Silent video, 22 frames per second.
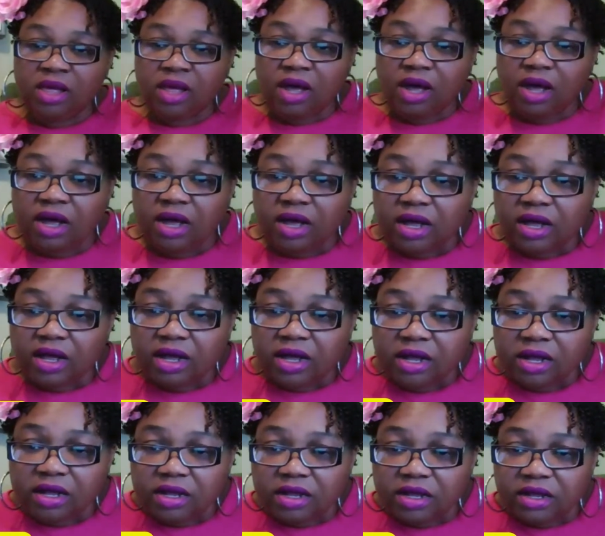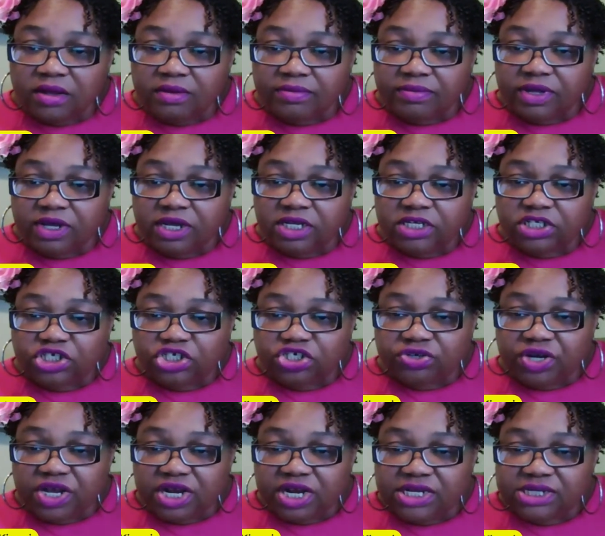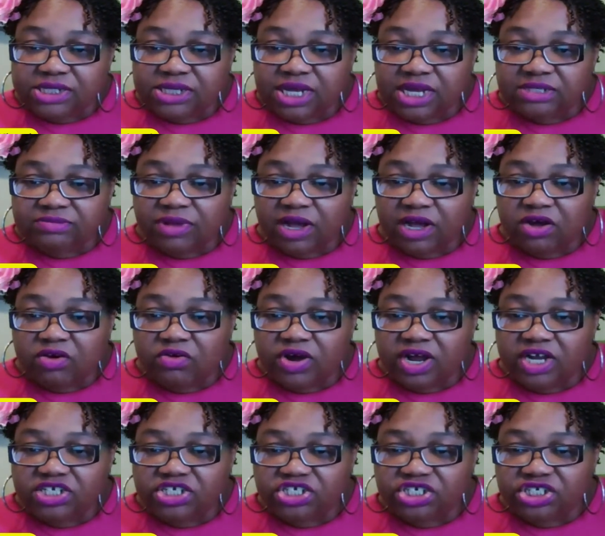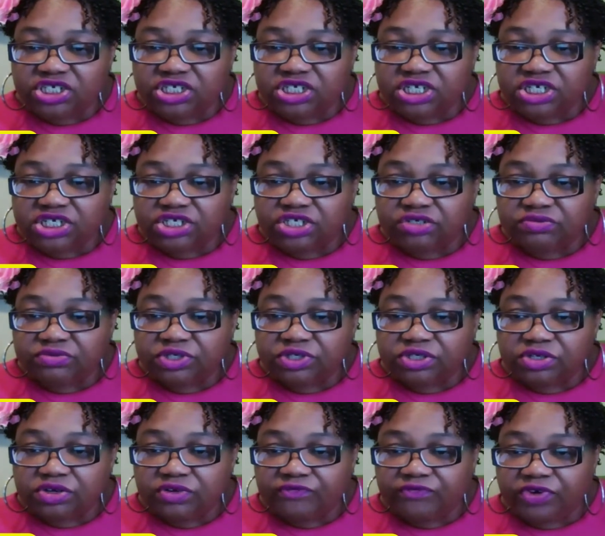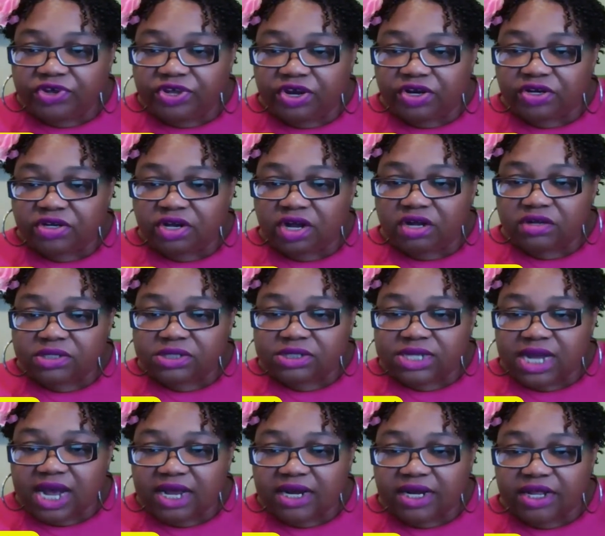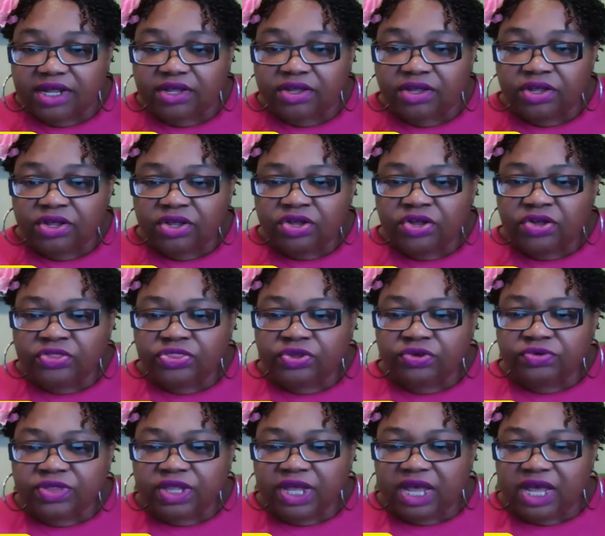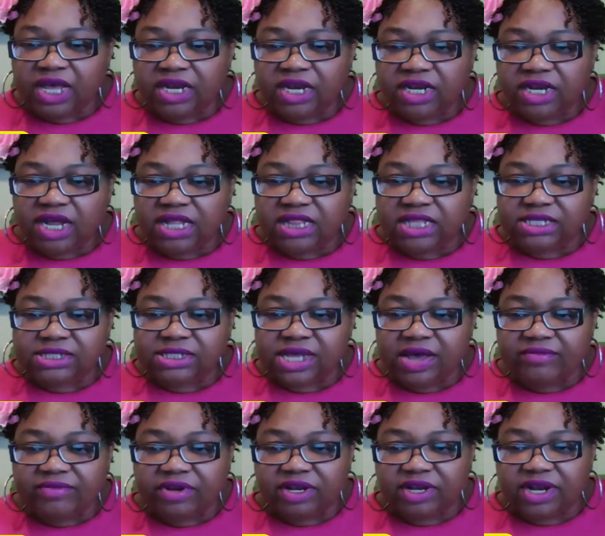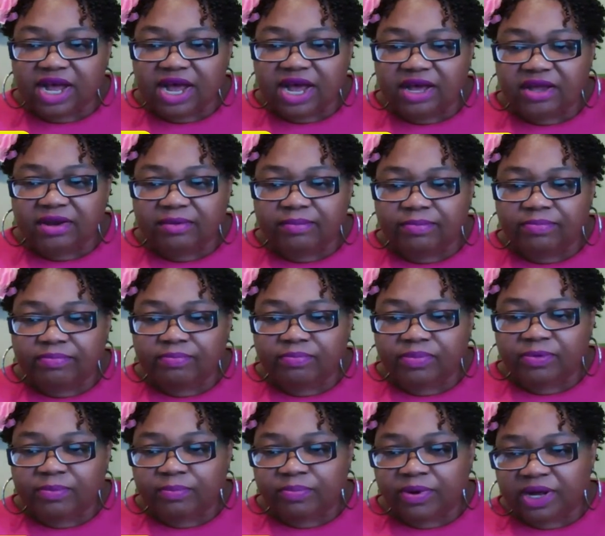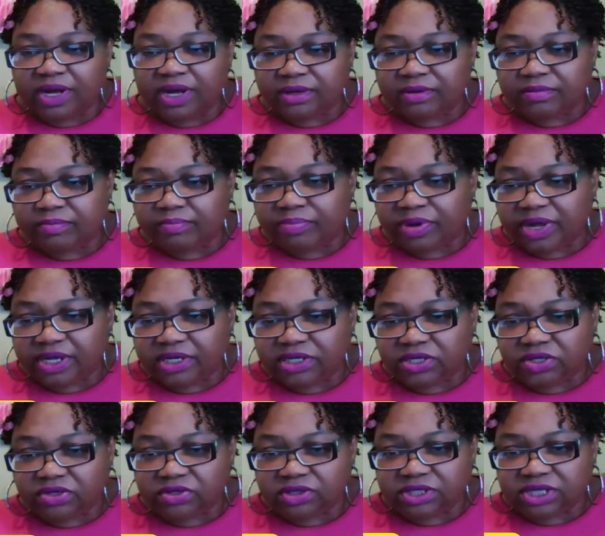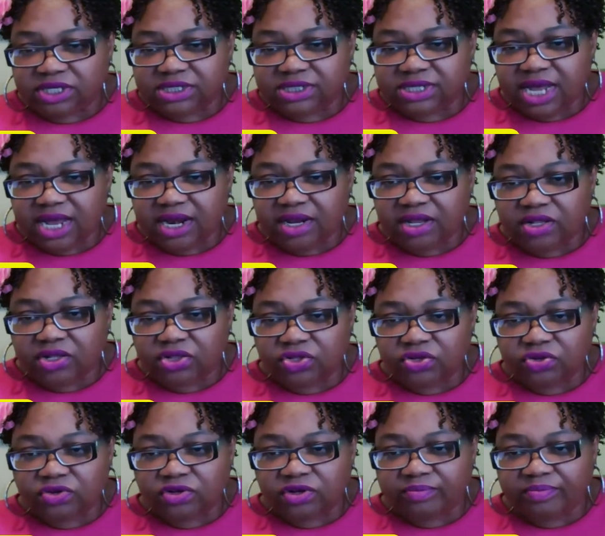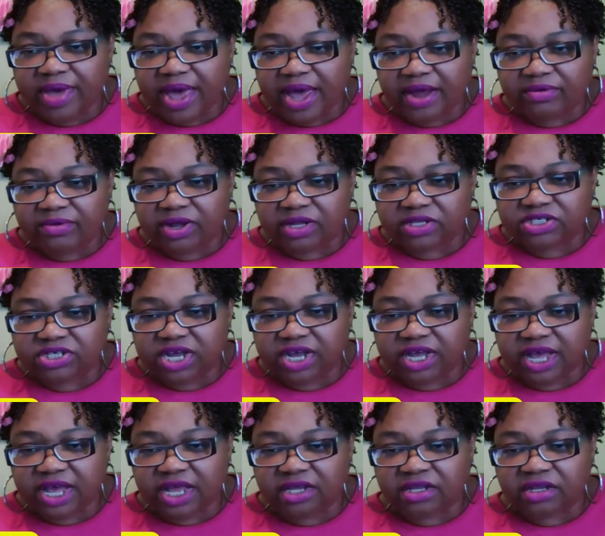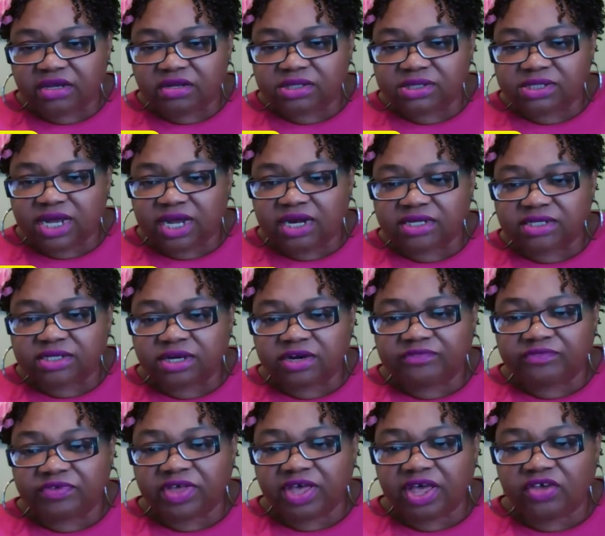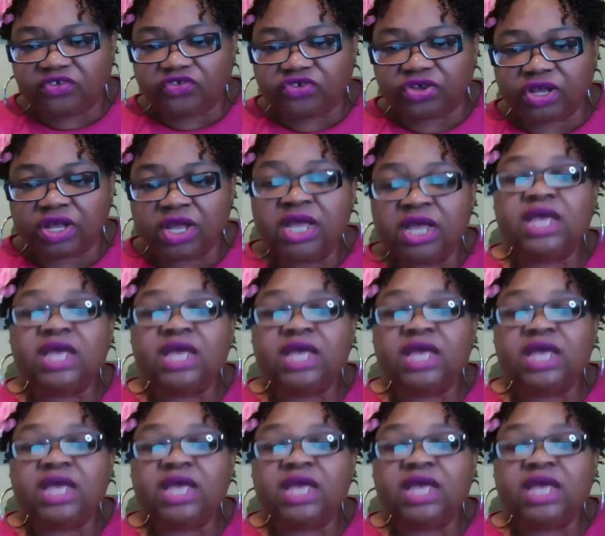Um, Katrina says, My question is to renew for your loan signing through the NNA, the 79 buck bundle. Does that include the background check and loan signing certification?